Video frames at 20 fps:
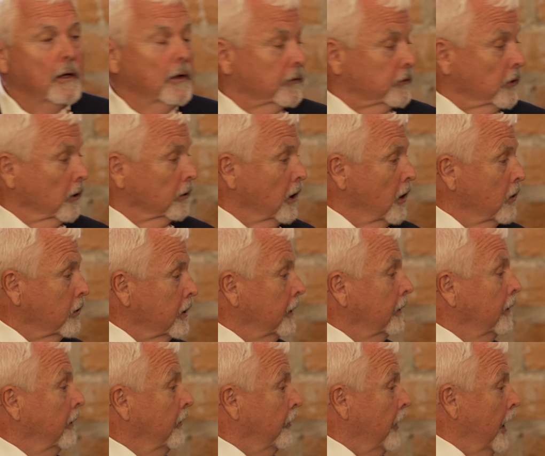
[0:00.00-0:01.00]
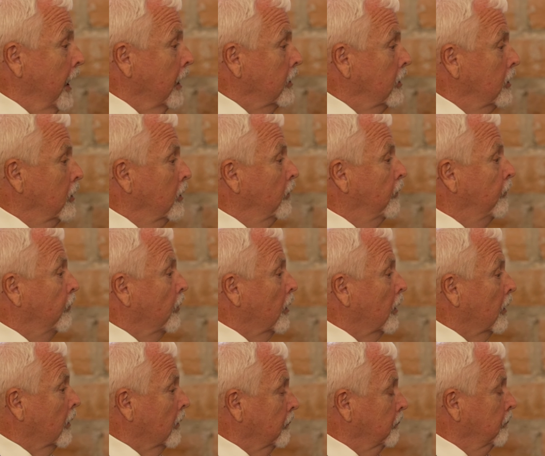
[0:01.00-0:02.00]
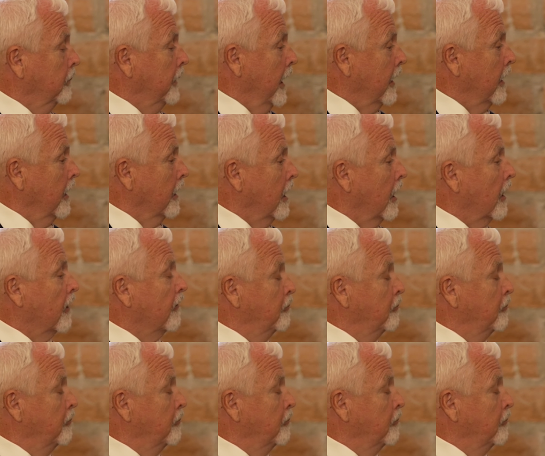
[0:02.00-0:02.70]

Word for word: So, Logan, thank you for taking care